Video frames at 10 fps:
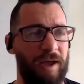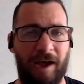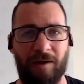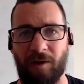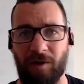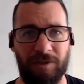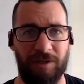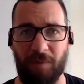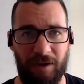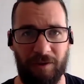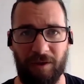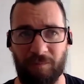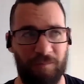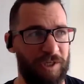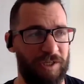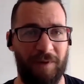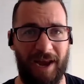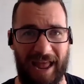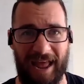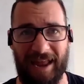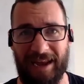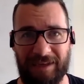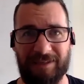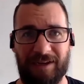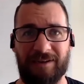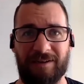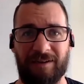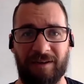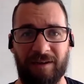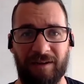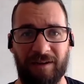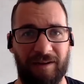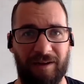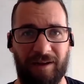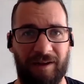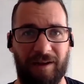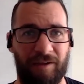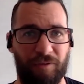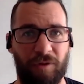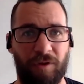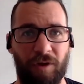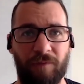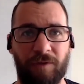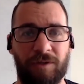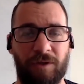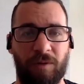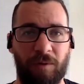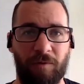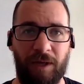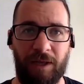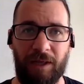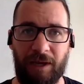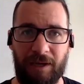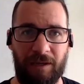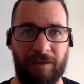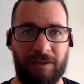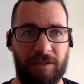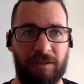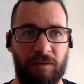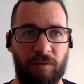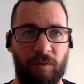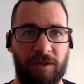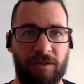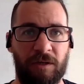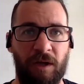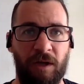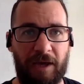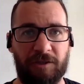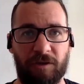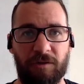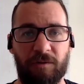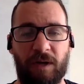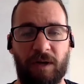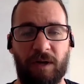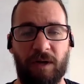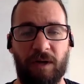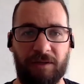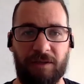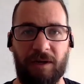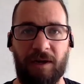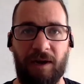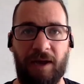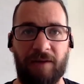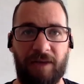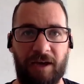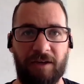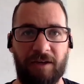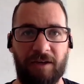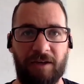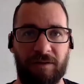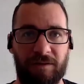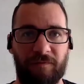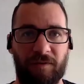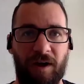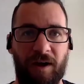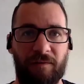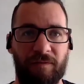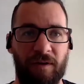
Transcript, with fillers: Alcohol did better than just about any sector uh, through COVID. So we were really lucky in the sense that we just, latched onto a couple of things that had allowed the agency to survive,